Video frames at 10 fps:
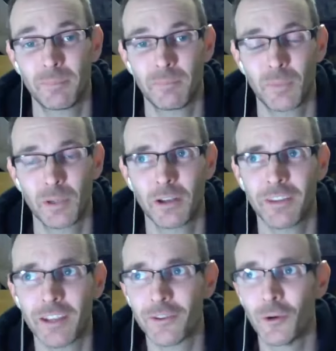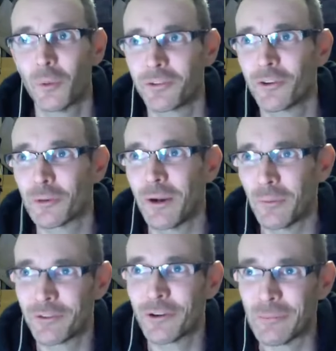Because I, that's not what we're talking about.
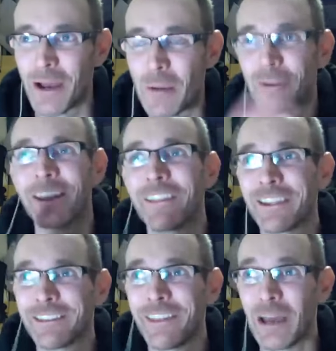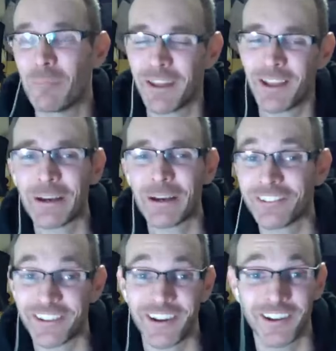We're talking about a bigger thing than that, but that's how it
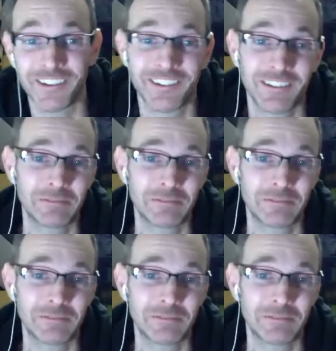starts.